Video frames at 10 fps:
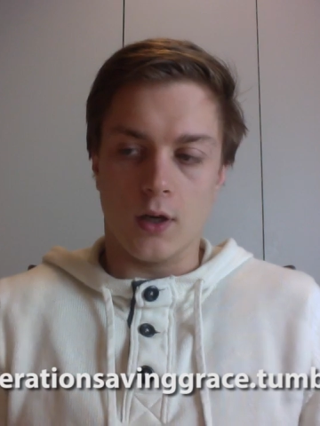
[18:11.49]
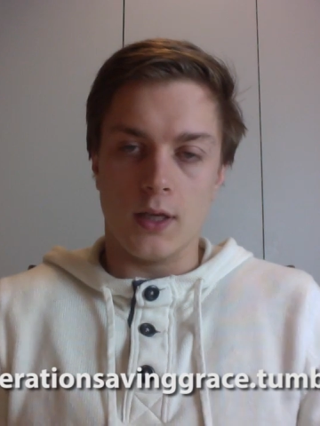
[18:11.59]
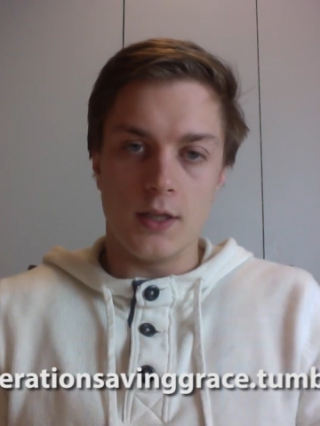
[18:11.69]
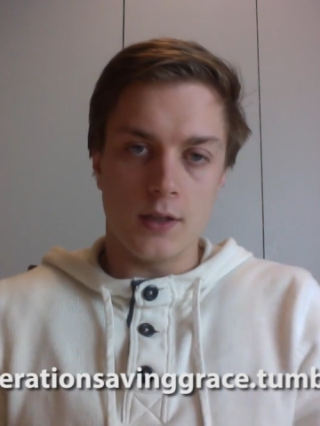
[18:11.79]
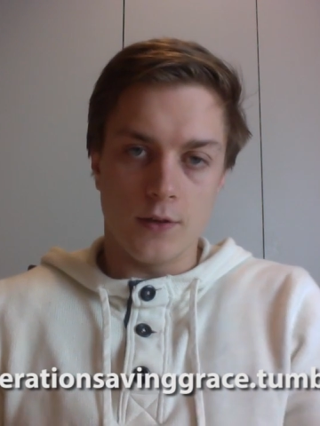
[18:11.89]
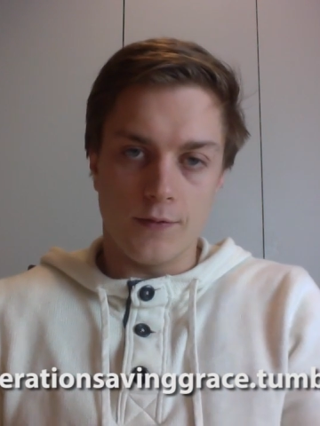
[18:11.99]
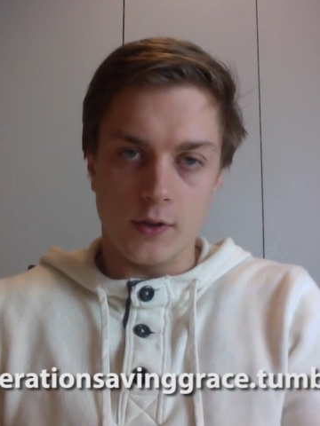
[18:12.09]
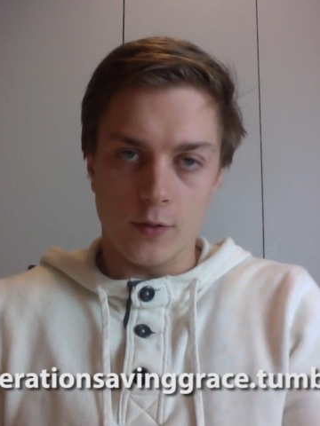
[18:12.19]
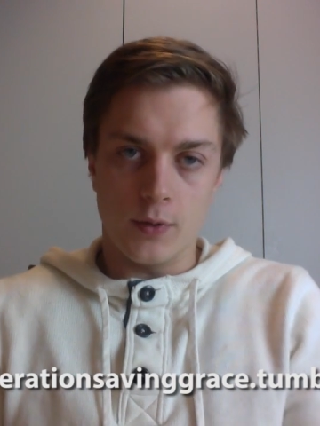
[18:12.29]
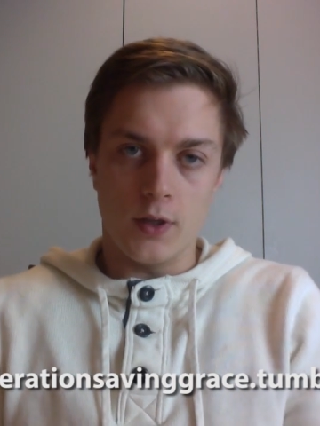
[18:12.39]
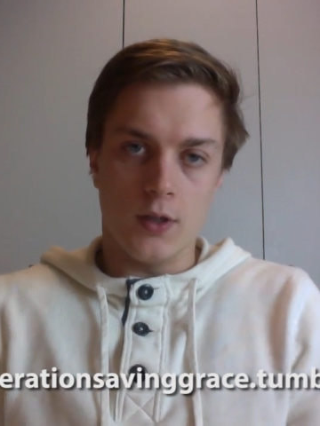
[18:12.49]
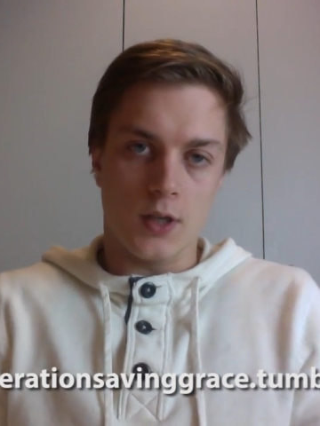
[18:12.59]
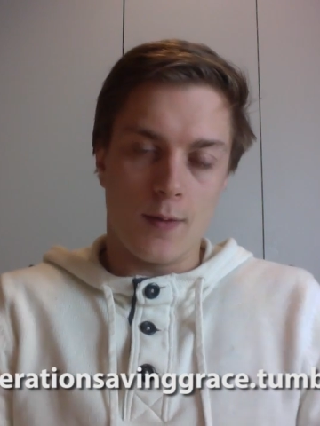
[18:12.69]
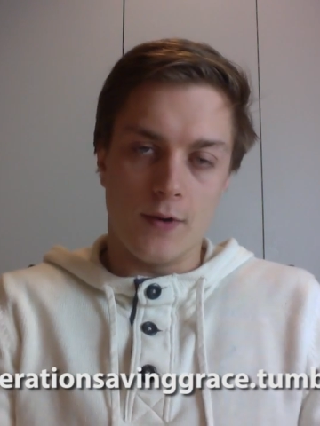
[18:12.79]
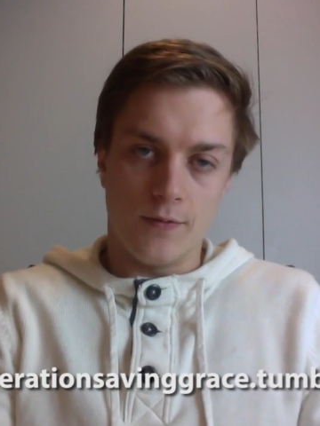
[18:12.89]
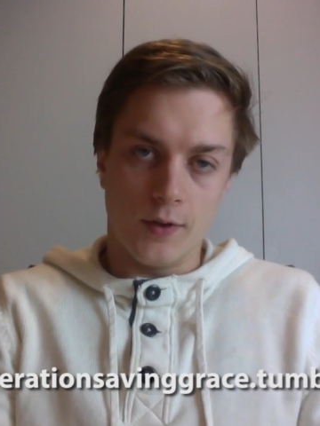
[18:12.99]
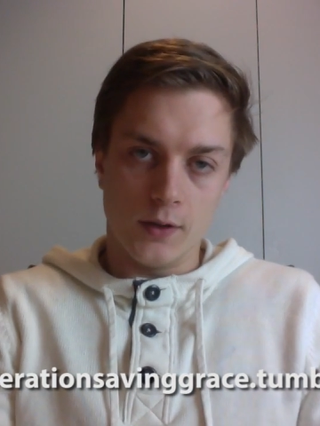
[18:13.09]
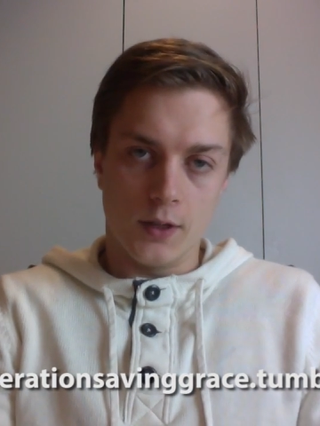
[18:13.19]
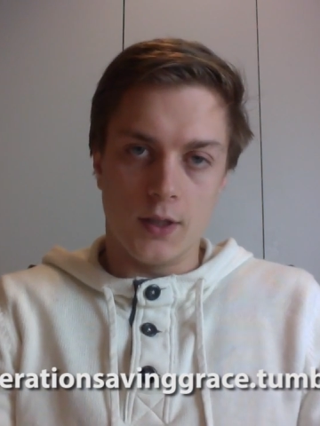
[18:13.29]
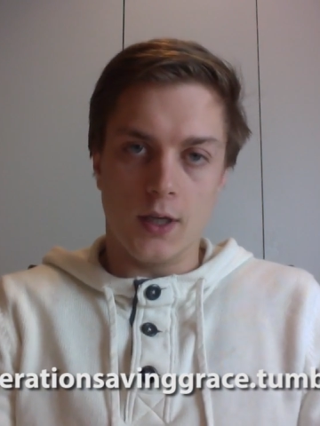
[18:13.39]
He's in the Philippines, I'm in
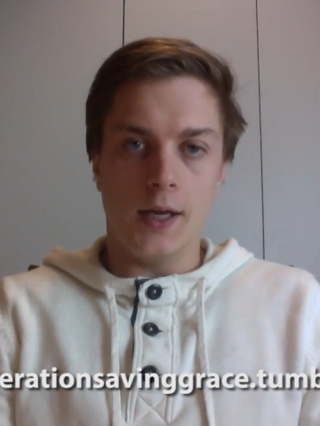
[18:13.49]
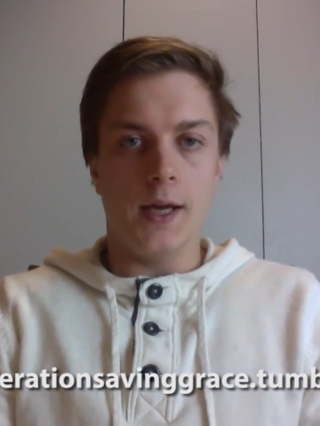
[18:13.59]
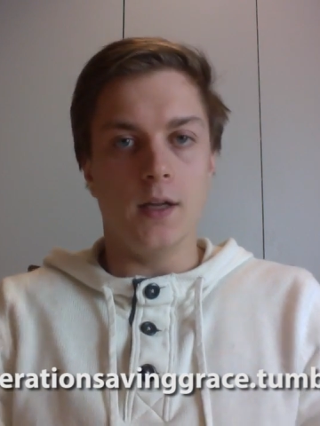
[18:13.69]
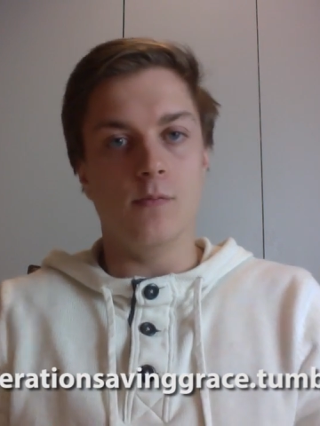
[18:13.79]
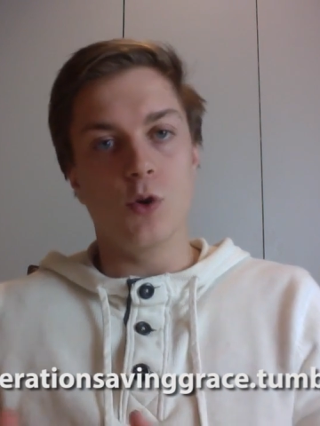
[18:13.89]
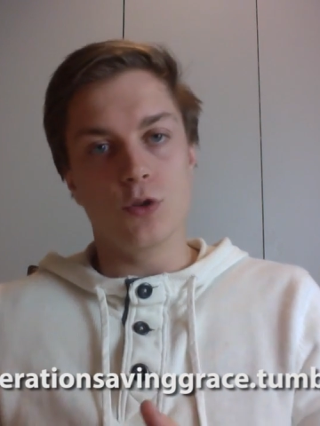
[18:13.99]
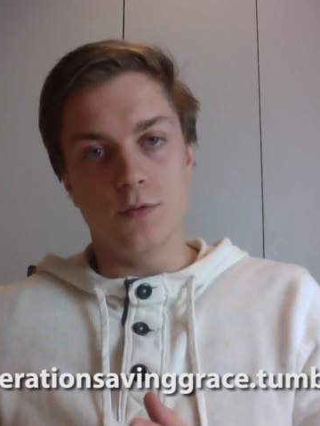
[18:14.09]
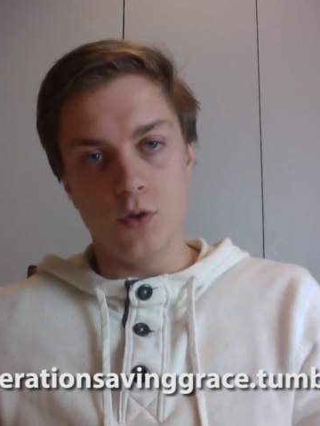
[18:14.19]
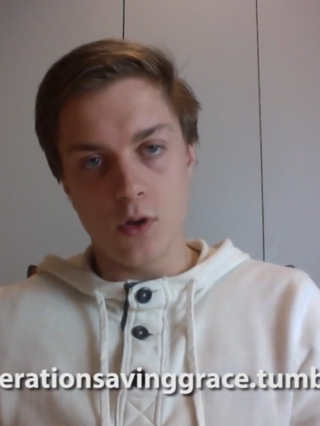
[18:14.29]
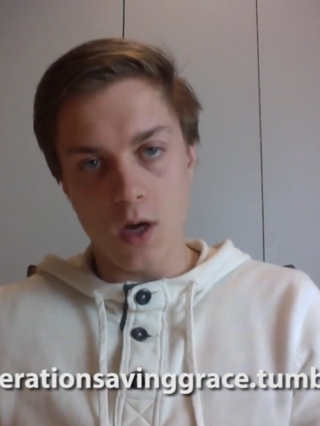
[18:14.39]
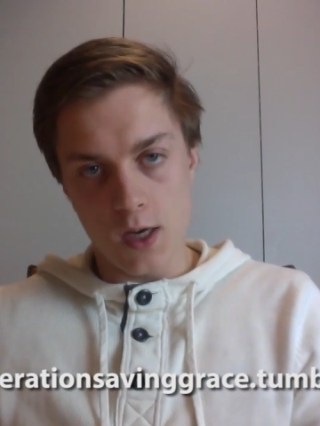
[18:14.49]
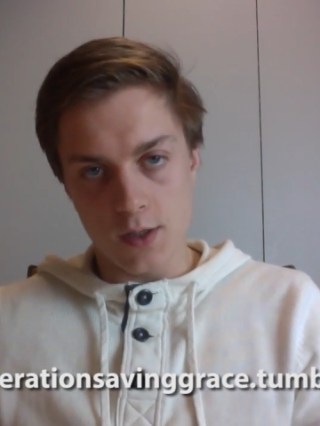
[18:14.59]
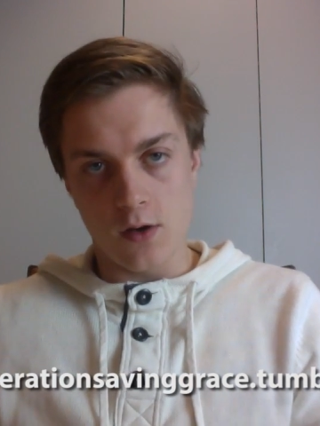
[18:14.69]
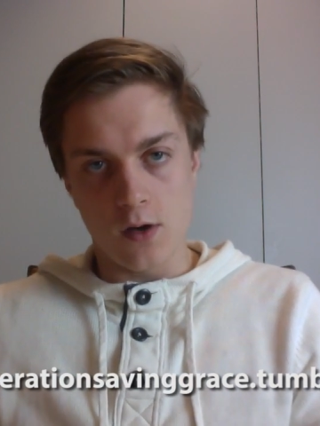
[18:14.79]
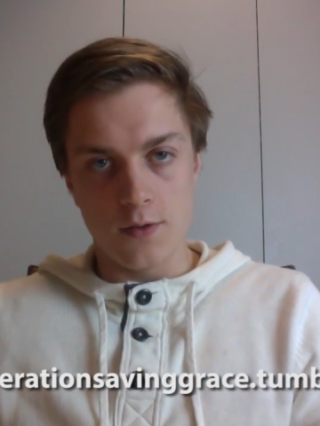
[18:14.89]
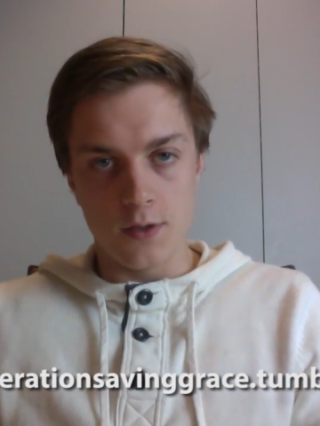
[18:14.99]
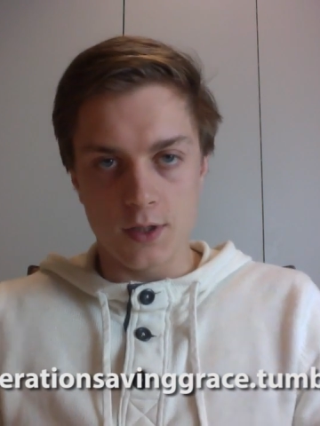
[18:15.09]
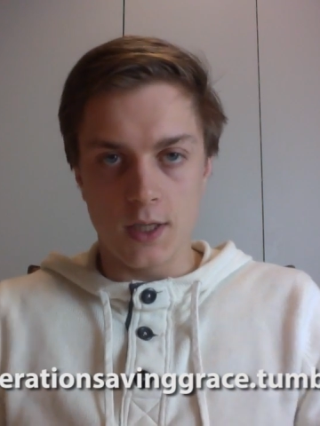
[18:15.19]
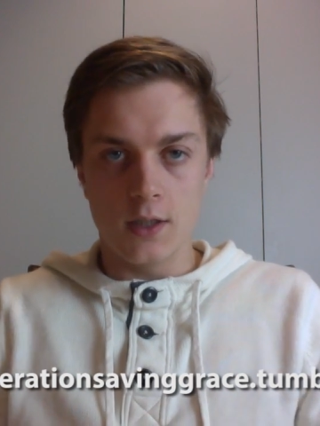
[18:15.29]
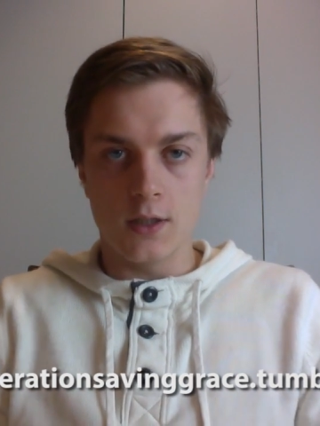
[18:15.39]
Finland, and most of you guys are in the
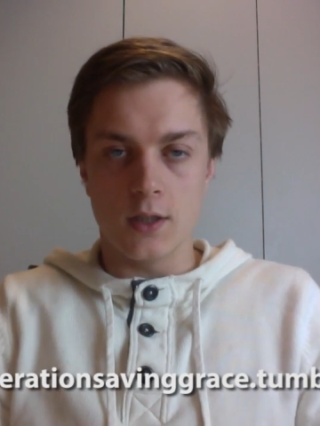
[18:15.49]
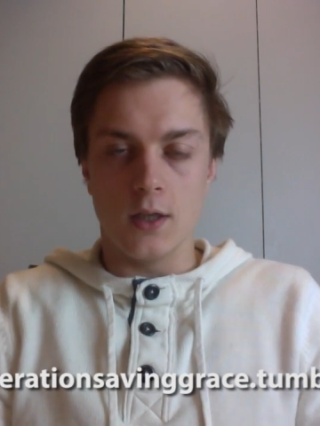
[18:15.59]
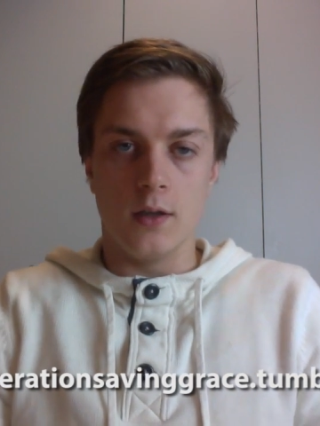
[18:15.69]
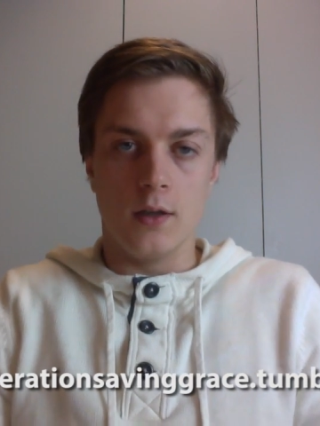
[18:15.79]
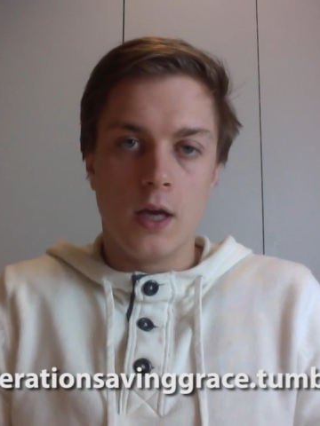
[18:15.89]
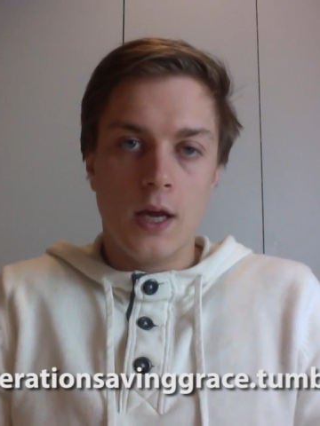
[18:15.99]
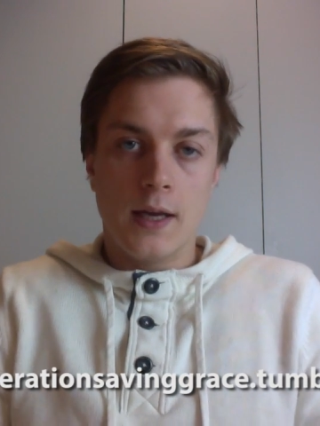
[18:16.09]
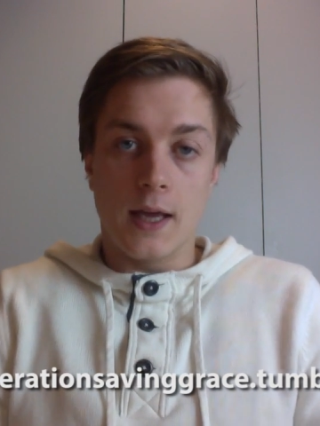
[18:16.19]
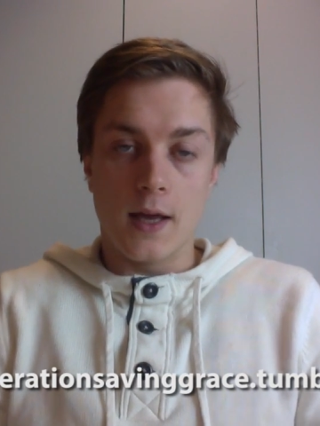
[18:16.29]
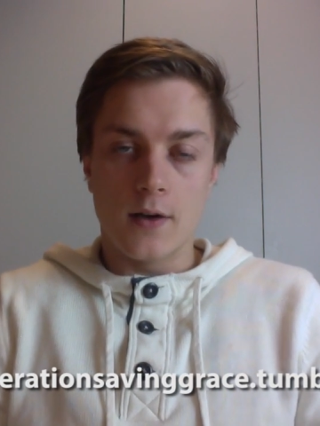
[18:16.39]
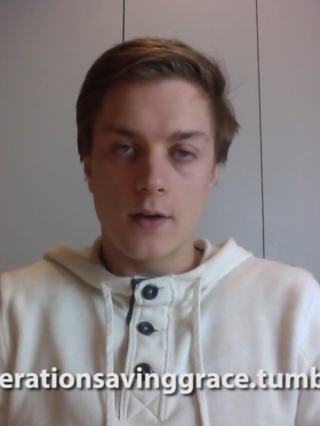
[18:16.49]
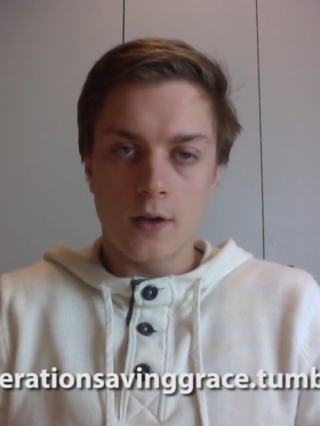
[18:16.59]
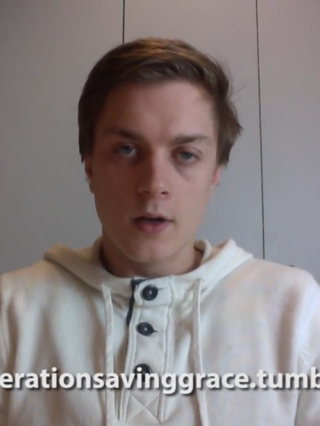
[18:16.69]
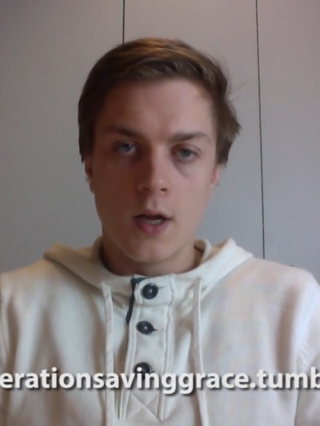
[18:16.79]
States and Canada.